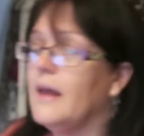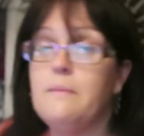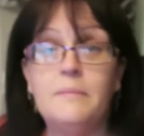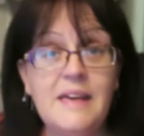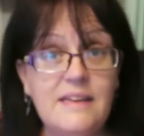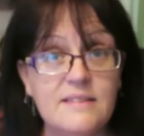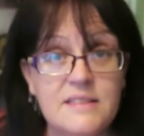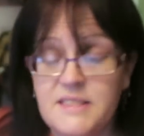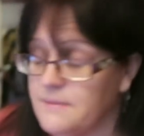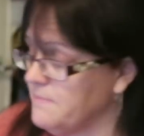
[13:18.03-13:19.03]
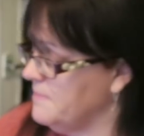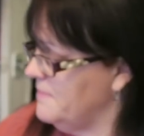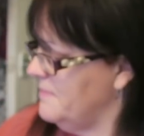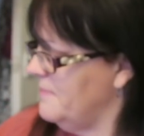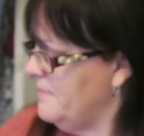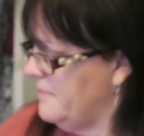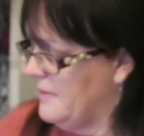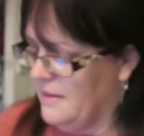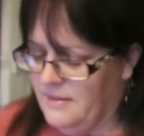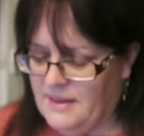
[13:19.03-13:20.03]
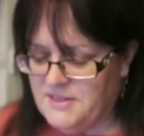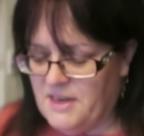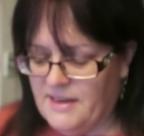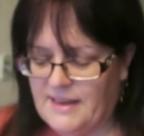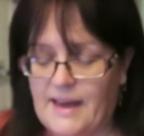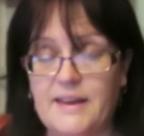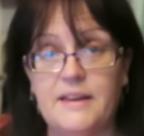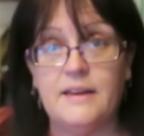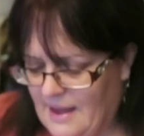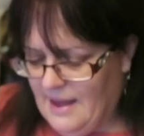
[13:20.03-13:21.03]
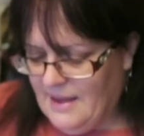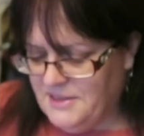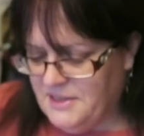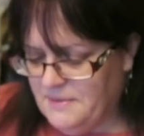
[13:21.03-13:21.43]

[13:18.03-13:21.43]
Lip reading: It means that I can add